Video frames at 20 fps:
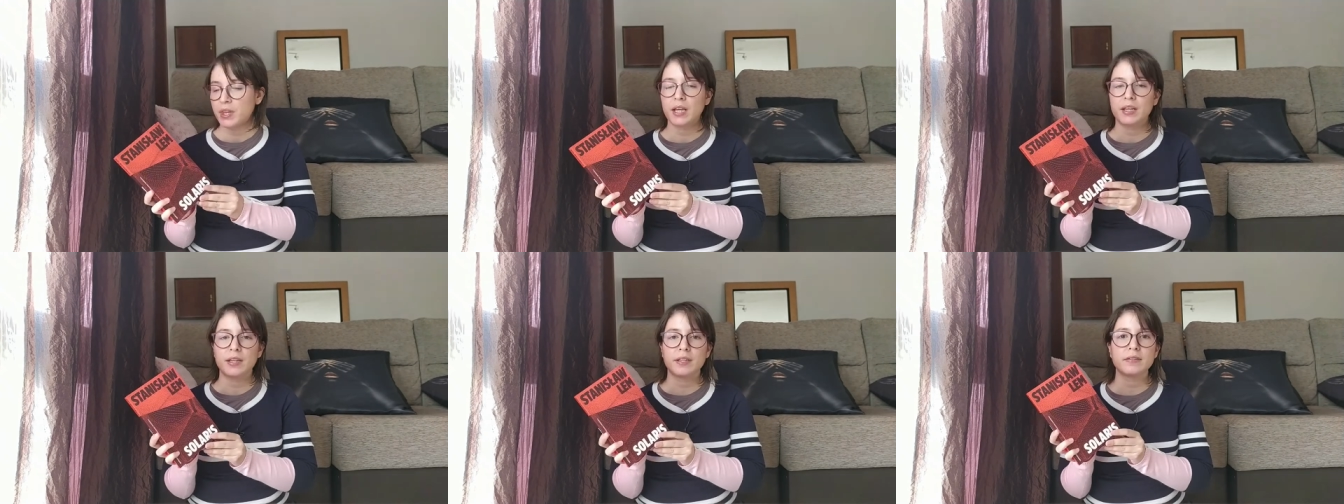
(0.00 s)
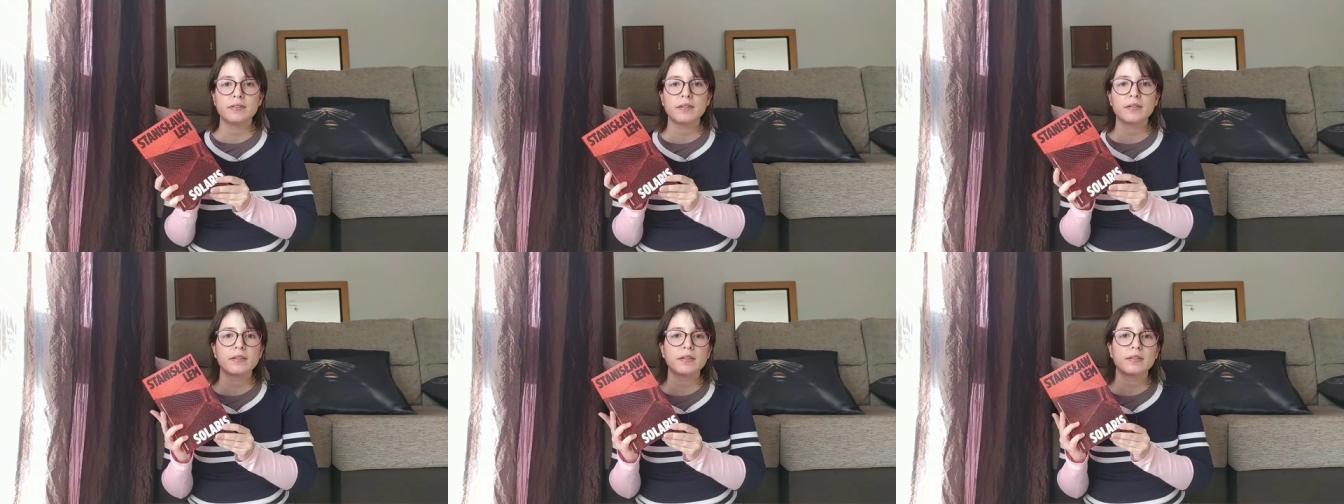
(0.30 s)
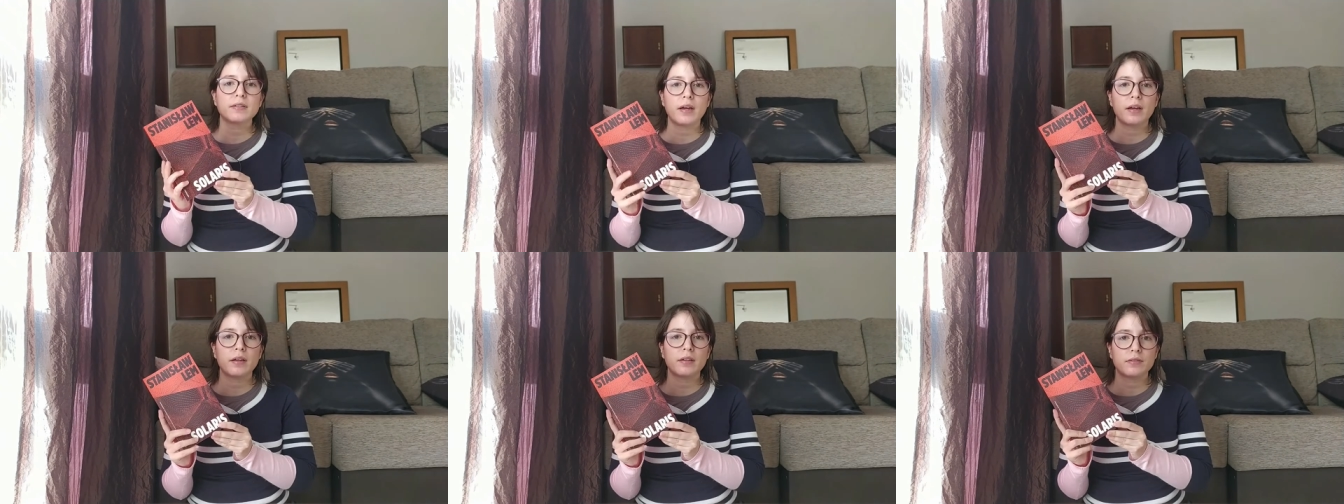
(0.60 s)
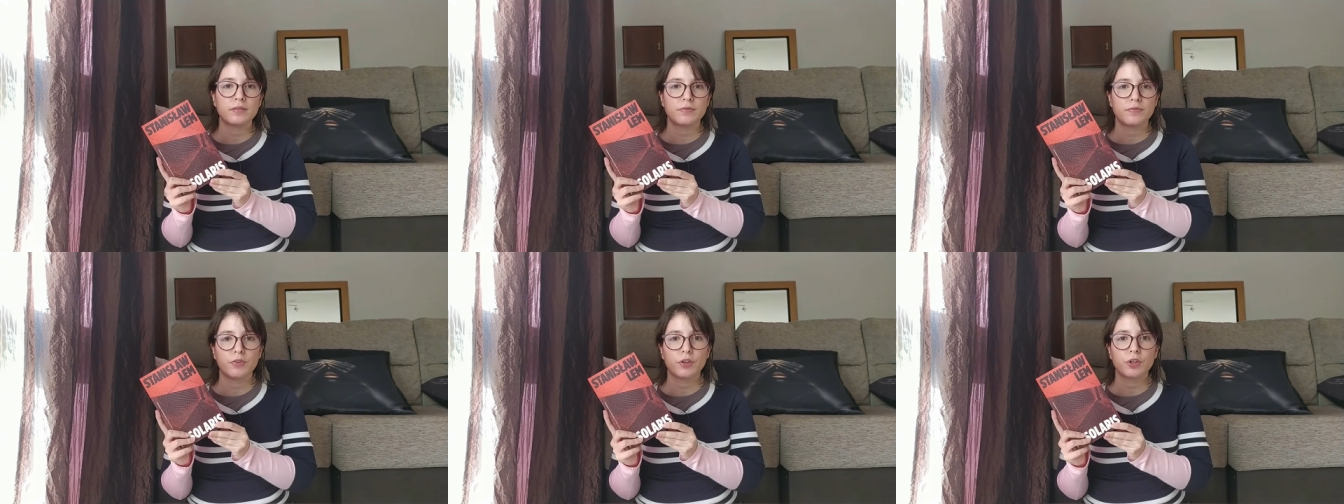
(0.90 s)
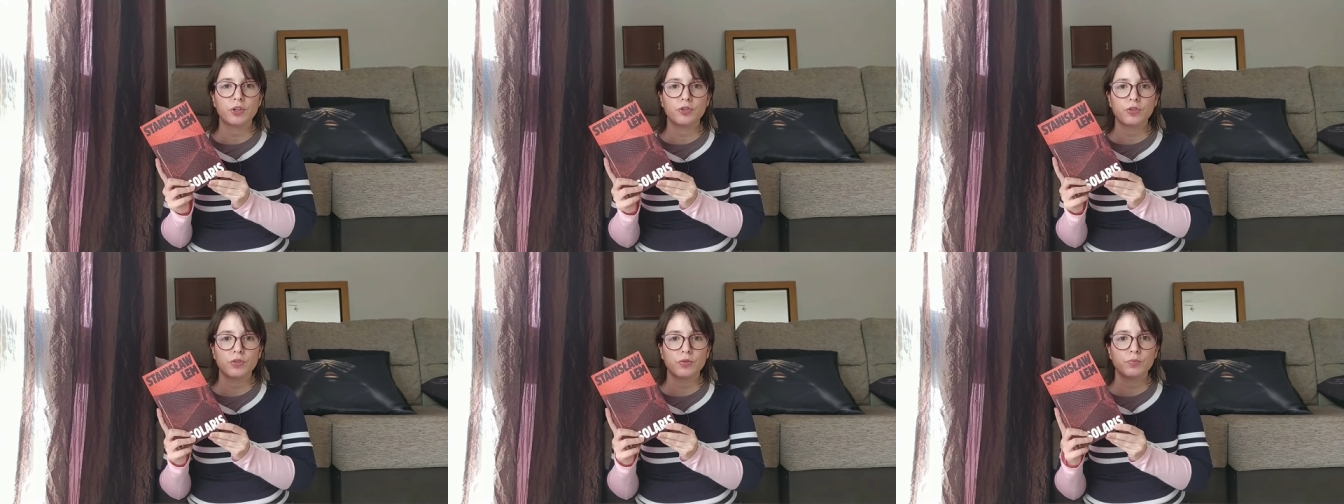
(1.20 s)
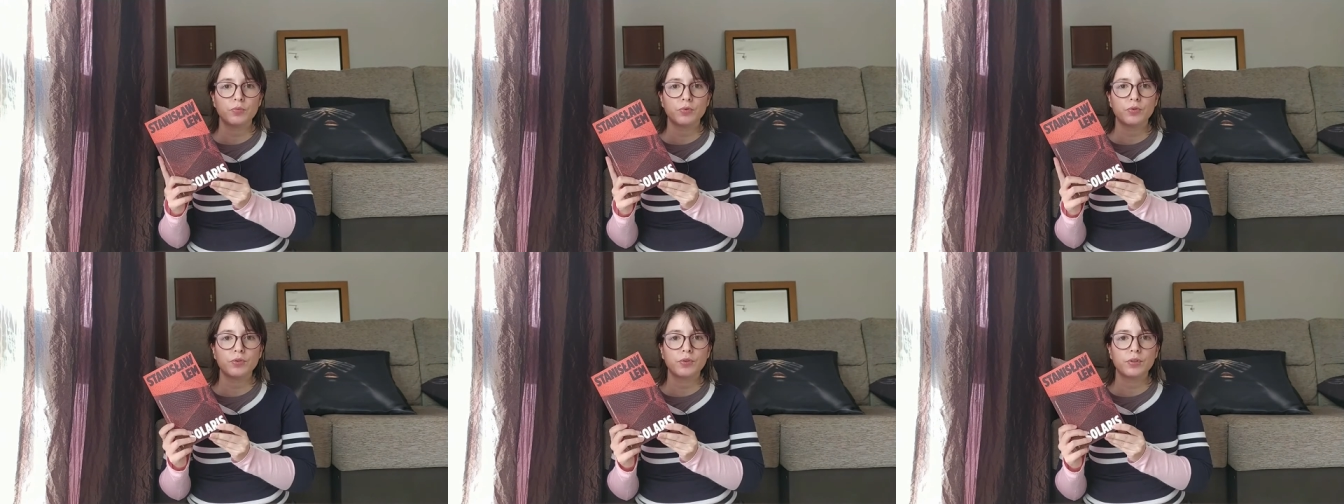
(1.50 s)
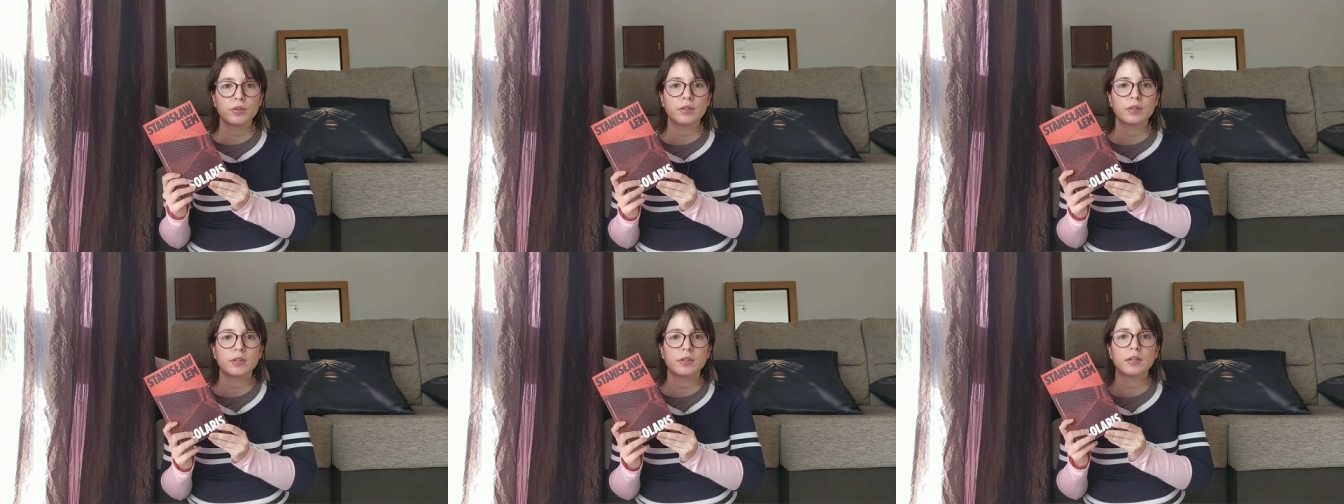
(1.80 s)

This is a science fiction book.